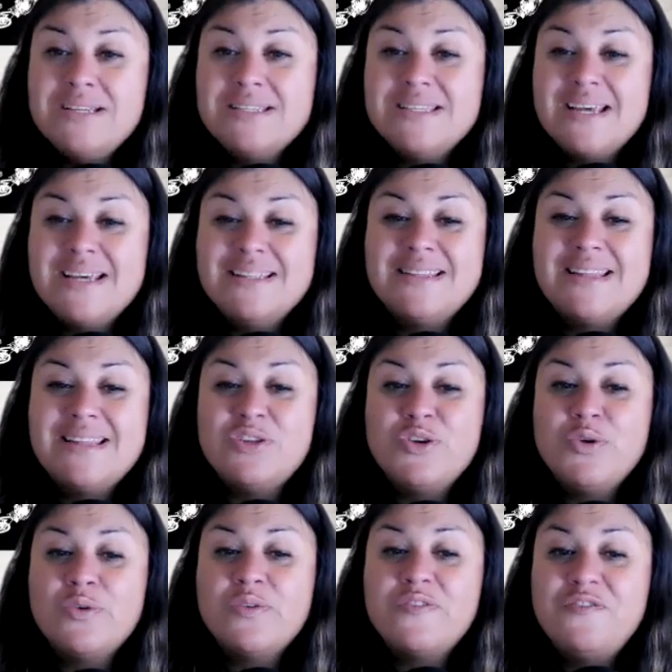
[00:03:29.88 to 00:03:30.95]
is it that
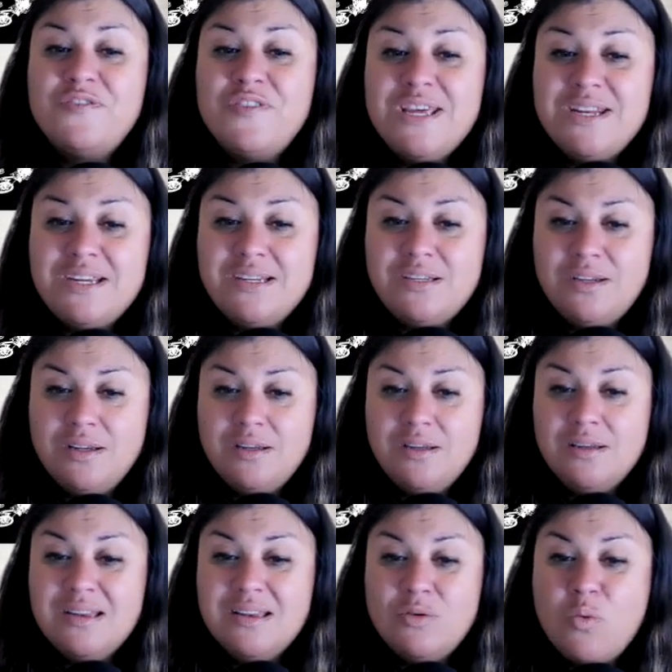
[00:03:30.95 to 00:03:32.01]
you're feeding?
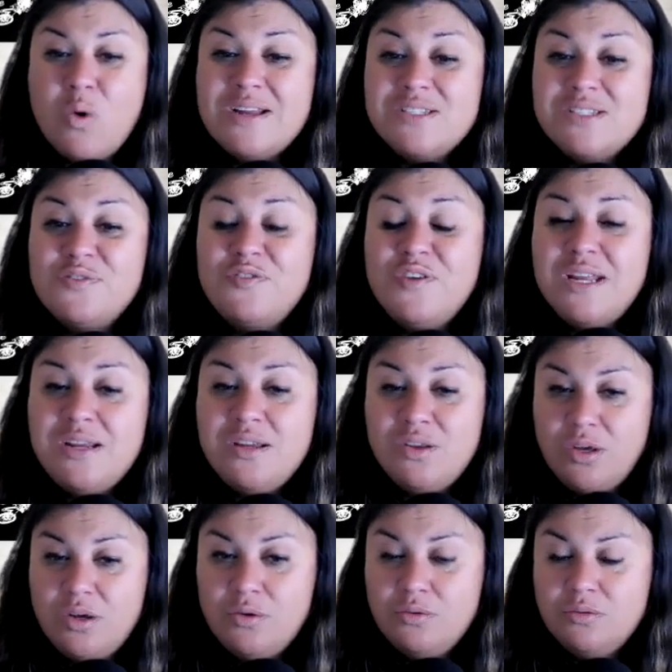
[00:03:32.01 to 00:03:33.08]
What is feeding
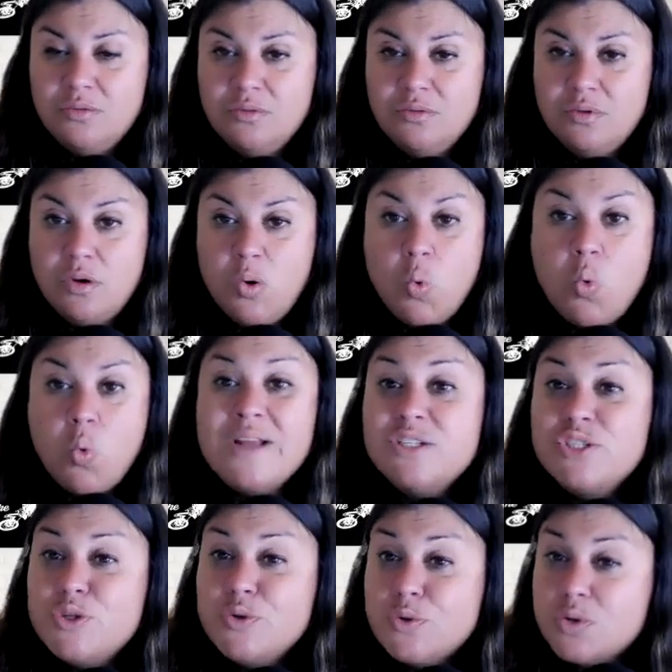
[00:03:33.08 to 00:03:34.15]
you? What
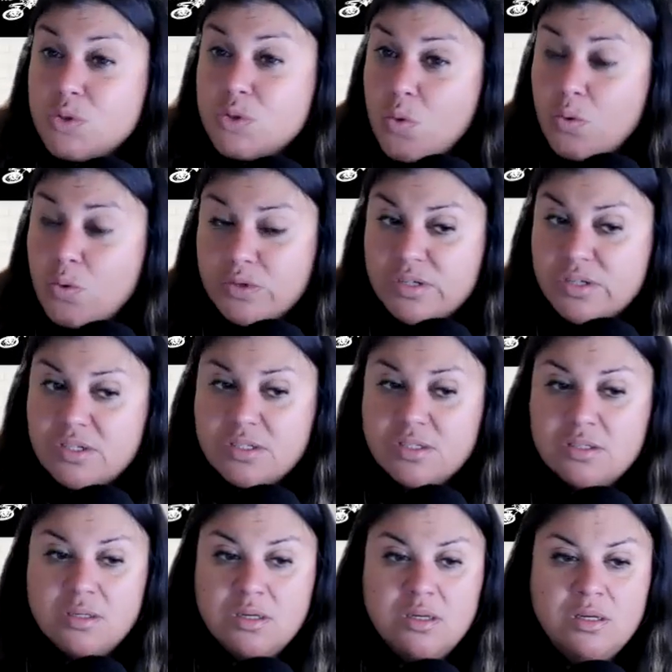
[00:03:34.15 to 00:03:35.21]
is your source?
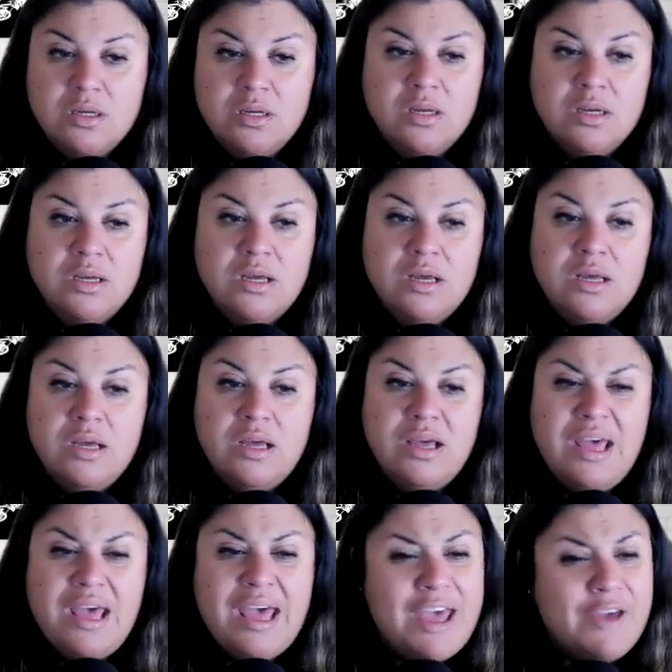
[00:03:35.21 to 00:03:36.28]

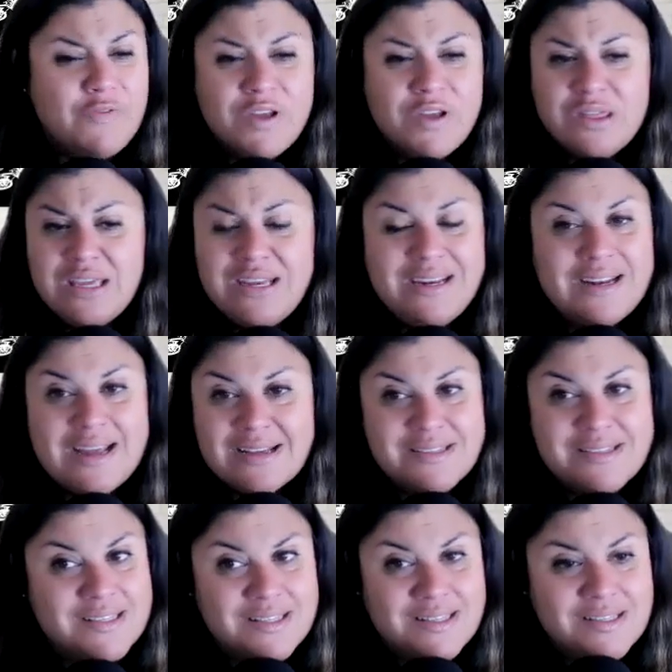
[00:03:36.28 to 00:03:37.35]
Everything in
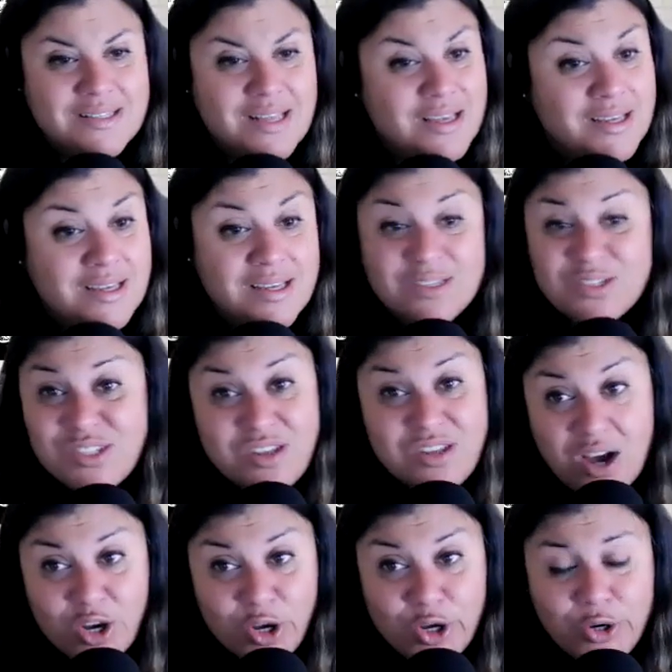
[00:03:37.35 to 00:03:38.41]
excess is
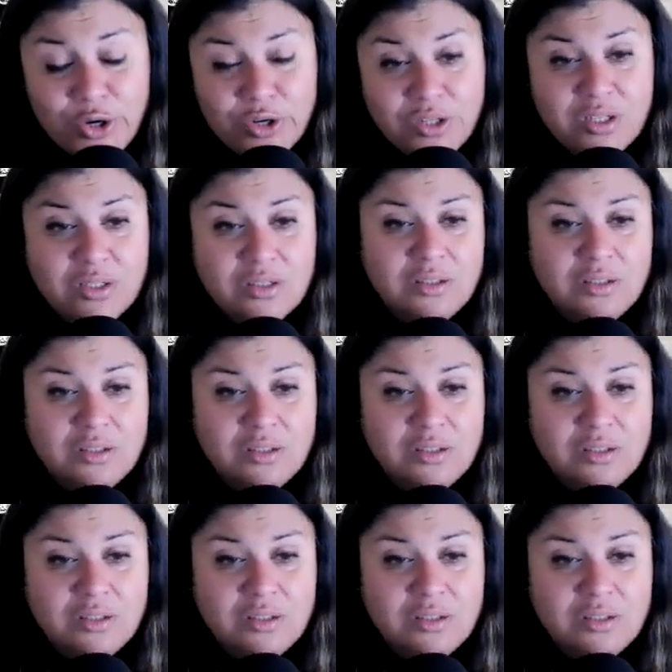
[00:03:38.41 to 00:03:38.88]
not good.